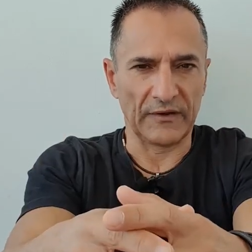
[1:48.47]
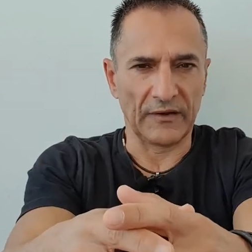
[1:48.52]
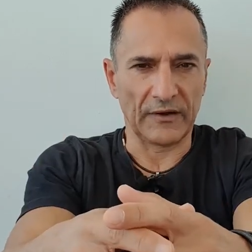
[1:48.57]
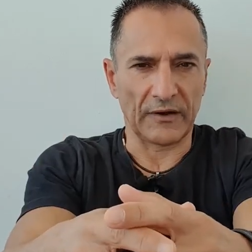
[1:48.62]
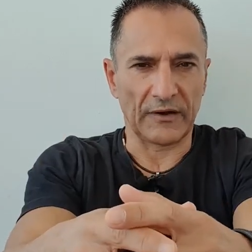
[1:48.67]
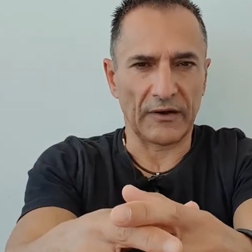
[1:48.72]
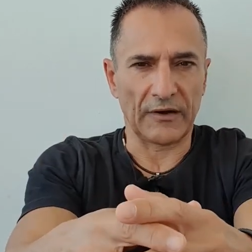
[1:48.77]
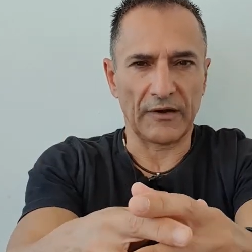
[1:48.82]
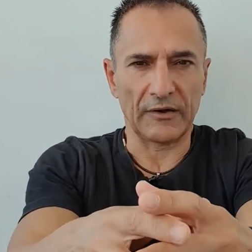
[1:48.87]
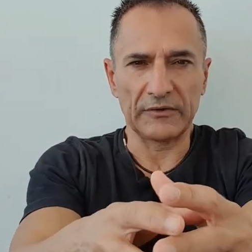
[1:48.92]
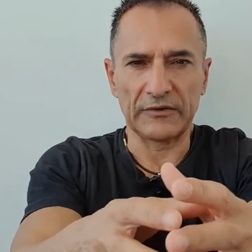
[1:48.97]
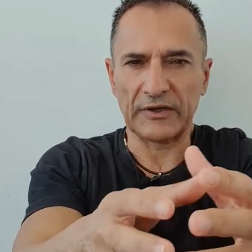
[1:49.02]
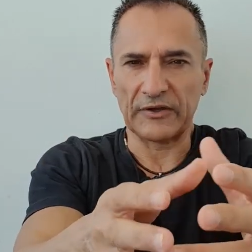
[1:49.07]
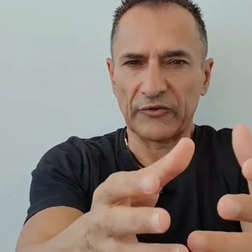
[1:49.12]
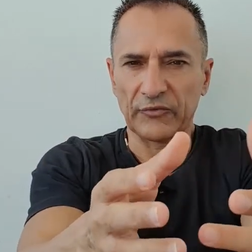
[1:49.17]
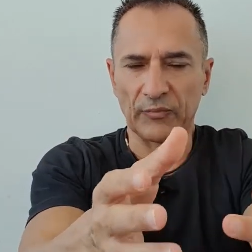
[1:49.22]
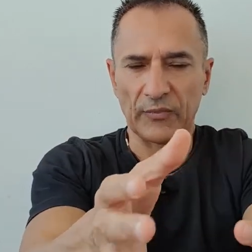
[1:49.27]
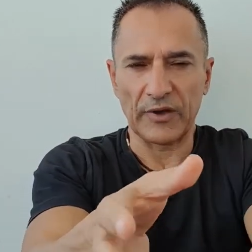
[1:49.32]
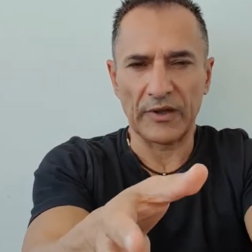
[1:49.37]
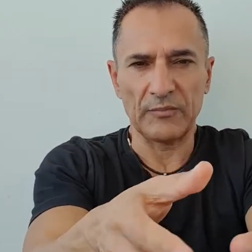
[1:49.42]
How
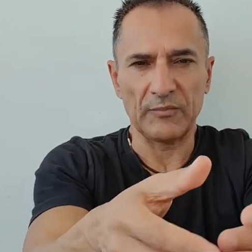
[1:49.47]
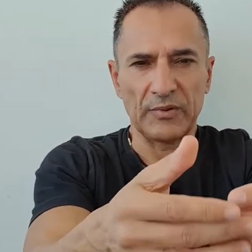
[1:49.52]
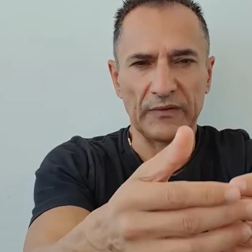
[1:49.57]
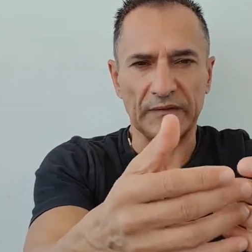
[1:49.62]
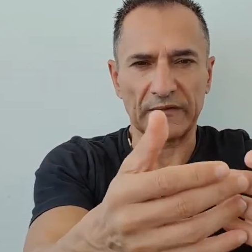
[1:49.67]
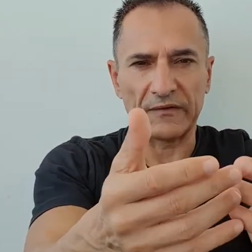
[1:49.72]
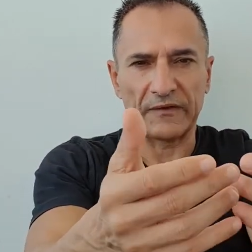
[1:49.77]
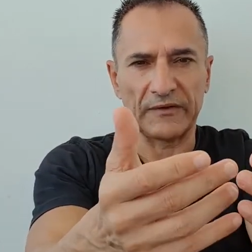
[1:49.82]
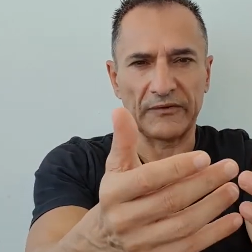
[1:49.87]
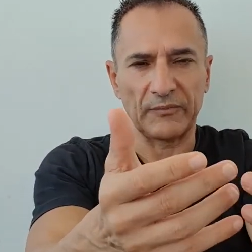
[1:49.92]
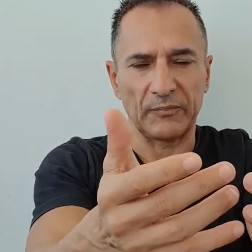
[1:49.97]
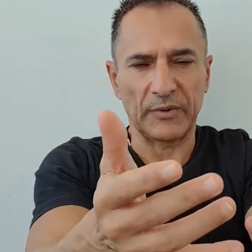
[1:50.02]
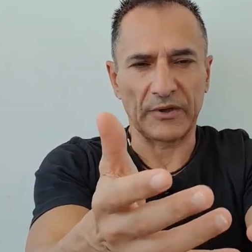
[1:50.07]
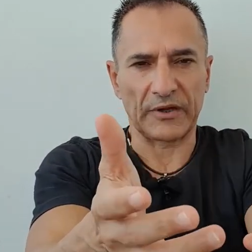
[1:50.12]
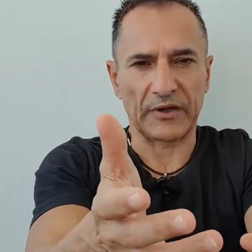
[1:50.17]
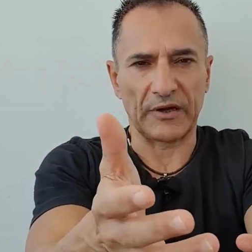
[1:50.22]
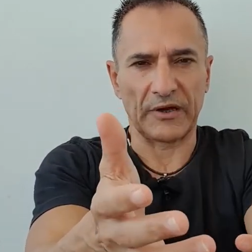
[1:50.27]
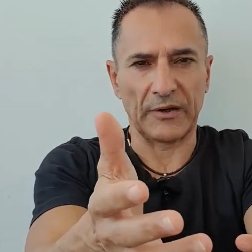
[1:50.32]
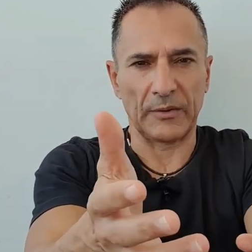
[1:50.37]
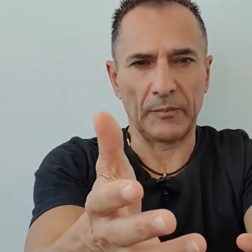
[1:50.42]
does my business
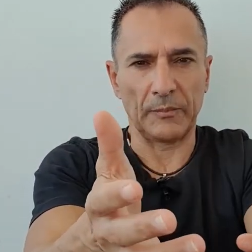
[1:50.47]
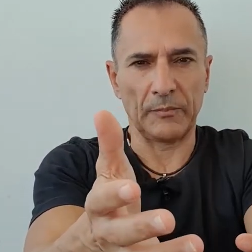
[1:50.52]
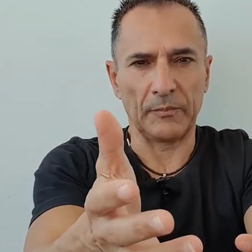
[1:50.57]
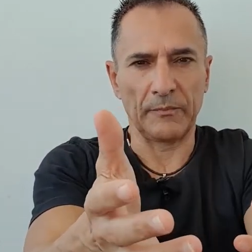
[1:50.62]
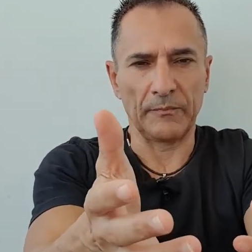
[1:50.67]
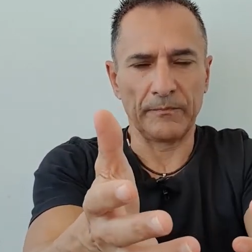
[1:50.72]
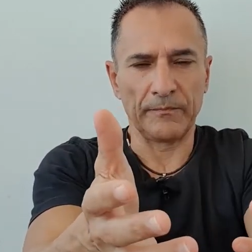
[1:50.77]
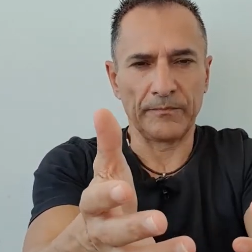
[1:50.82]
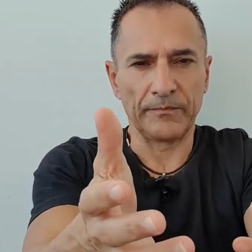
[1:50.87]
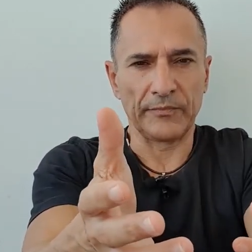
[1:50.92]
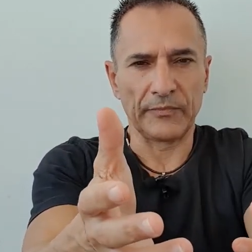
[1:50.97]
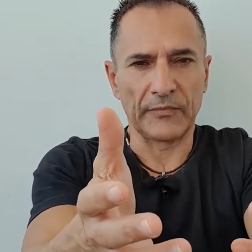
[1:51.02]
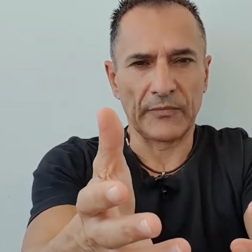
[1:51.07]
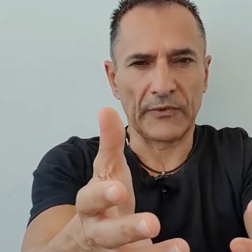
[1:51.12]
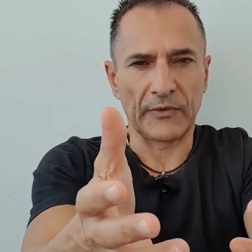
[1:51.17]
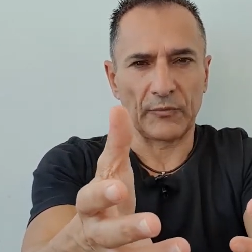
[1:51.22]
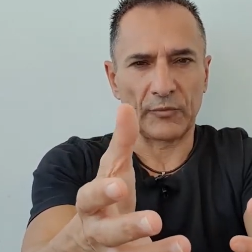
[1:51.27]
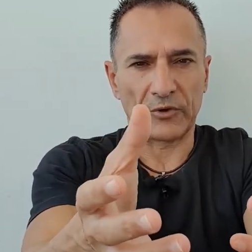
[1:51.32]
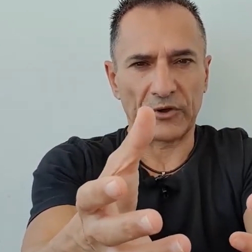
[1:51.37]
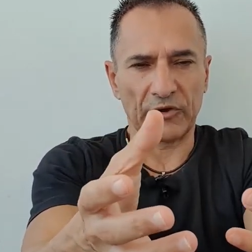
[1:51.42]
become
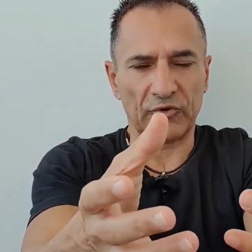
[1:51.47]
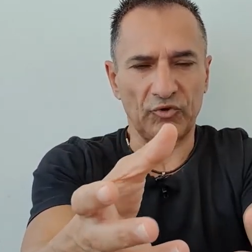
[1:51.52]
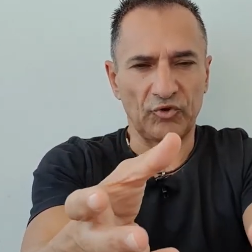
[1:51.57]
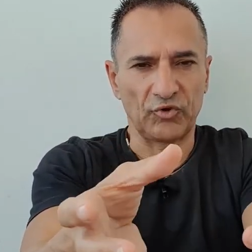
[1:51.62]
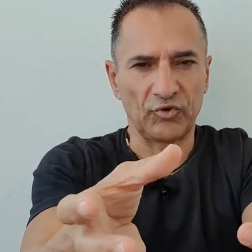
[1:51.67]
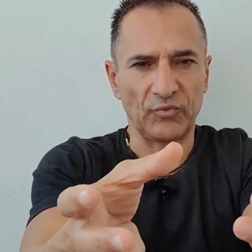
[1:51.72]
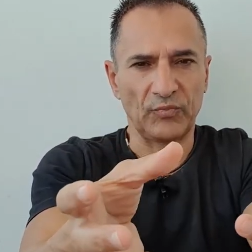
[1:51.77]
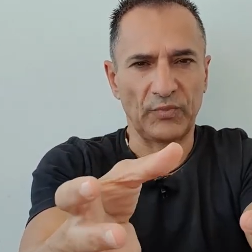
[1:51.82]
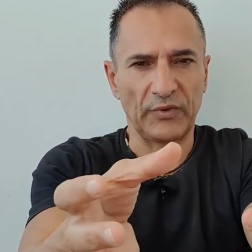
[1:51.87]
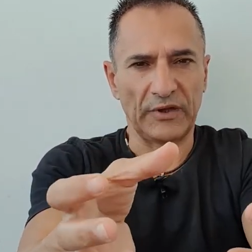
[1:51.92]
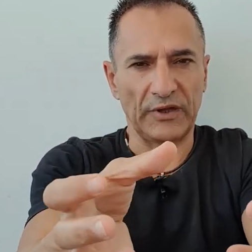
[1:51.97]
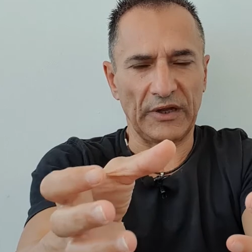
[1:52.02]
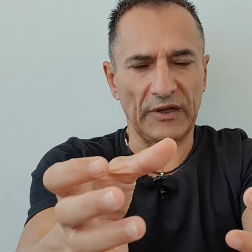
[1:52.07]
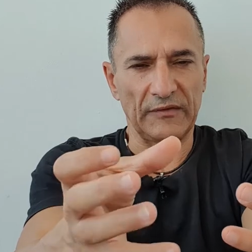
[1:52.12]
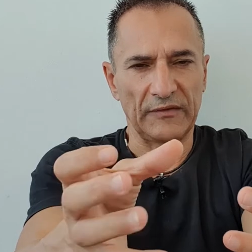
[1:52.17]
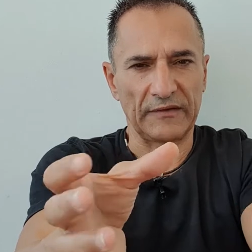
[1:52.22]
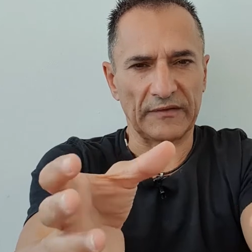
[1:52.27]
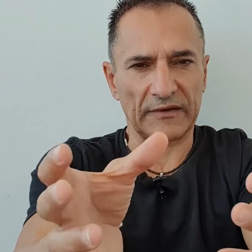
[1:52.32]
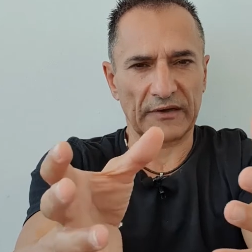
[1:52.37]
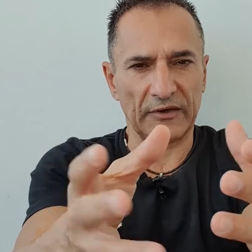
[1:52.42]
what it should be in
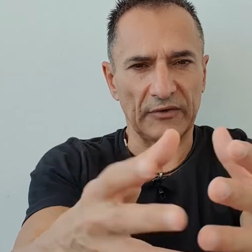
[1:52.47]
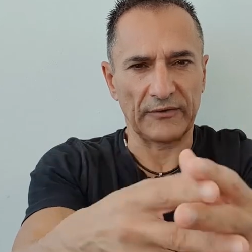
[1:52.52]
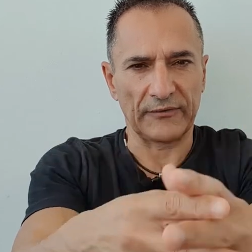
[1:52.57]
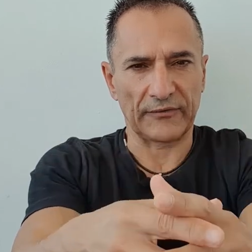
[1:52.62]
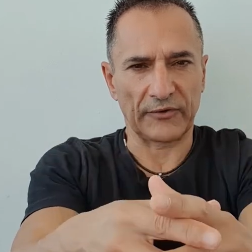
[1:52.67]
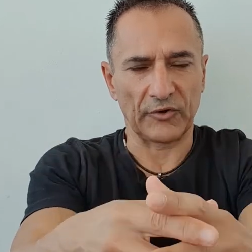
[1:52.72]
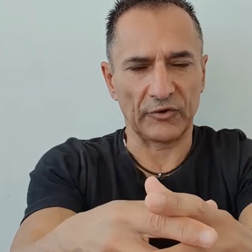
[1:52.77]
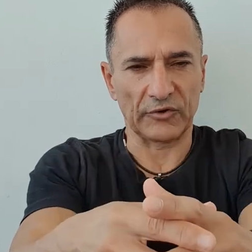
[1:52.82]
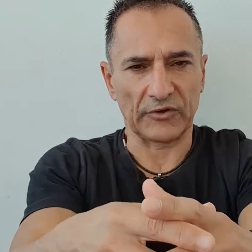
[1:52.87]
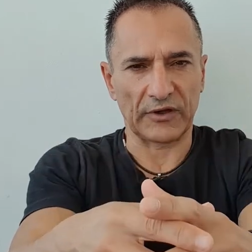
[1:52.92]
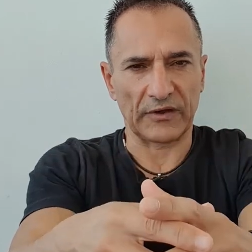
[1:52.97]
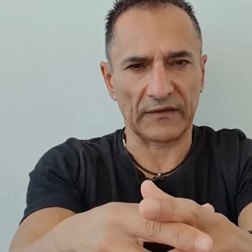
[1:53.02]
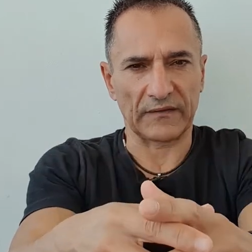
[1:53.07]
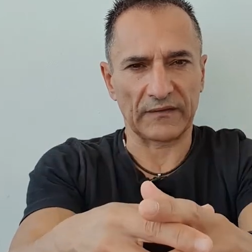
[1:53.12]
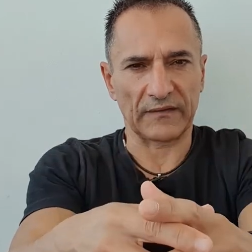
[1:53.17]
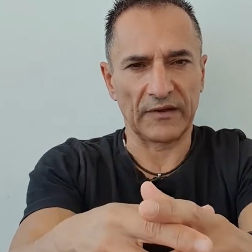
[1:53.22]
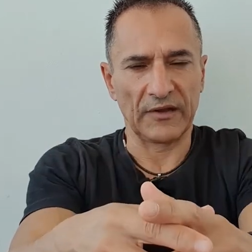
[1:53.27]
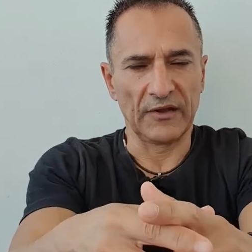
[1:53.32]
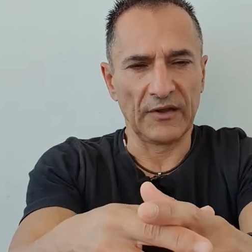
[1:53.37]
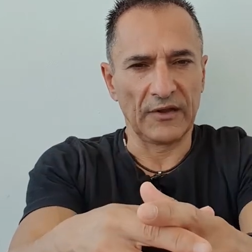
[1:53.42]
this kind of context?